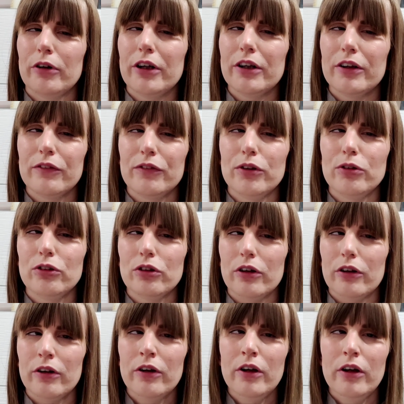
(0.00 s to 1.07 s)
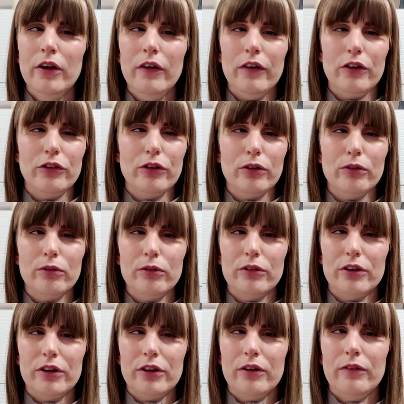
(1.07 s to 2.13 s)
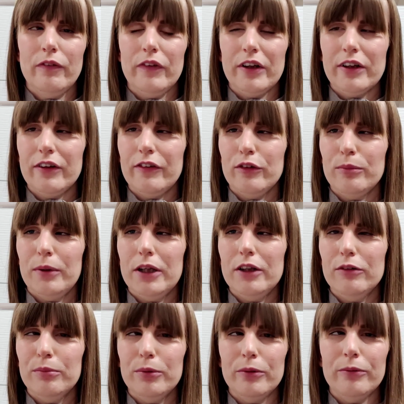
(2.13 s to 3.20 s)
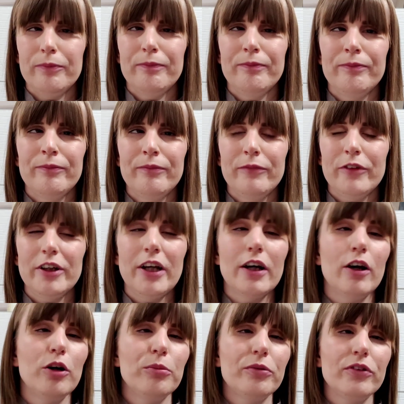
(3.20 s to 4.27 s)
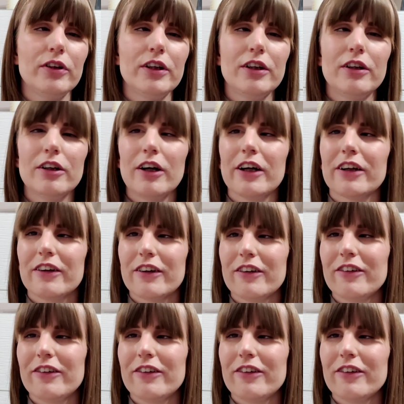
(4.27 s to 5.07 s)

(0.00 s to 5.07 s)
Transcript: create in the future that you don't already think is available. So yeah, hopefully you like